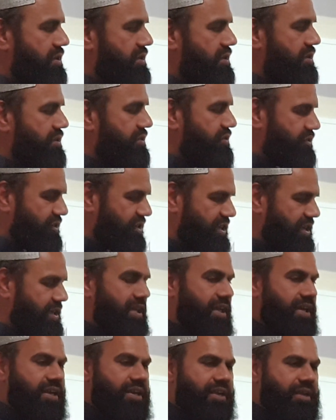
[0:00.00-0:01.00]
So he
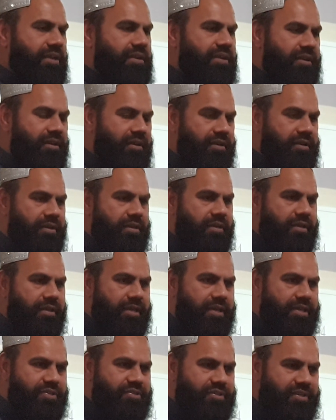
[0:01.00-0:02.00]
had
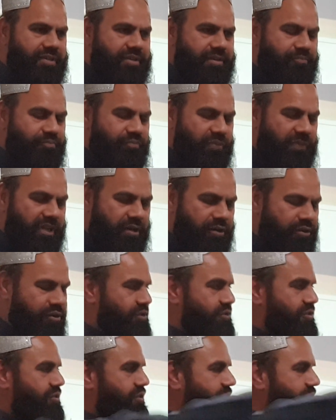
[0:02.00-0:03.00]
his own